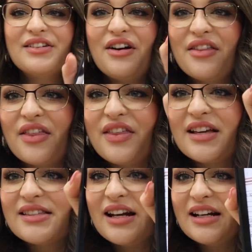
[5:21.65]
are all the
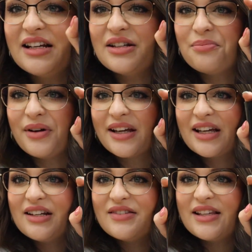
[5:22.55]
things that I need to print.
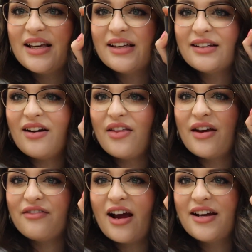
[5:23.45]
Can you see all
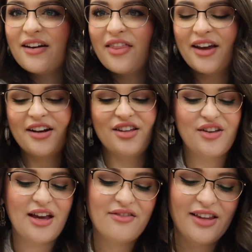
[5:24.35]
that writing on there? You
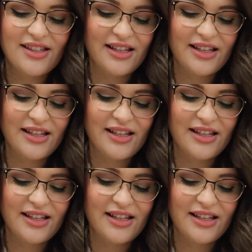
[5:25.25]
can't really